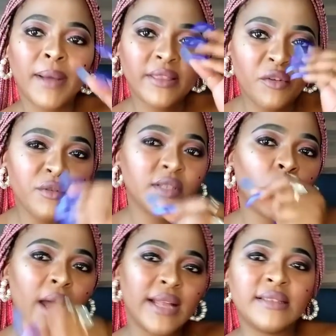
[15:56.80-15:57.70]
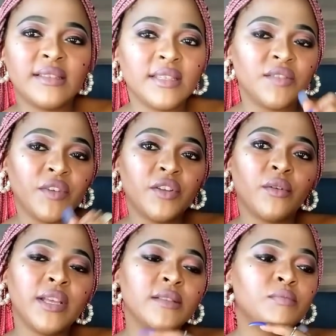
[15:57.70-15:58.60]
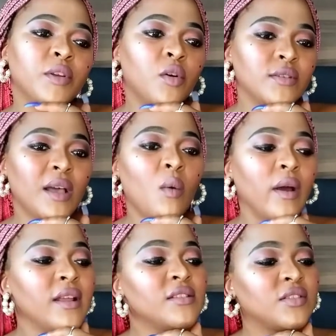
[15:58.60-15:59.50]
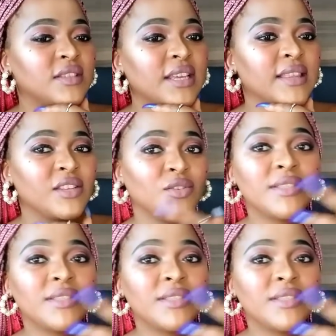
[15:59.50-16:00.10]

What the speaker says: the reason why I did this video is because I wanted to say that, you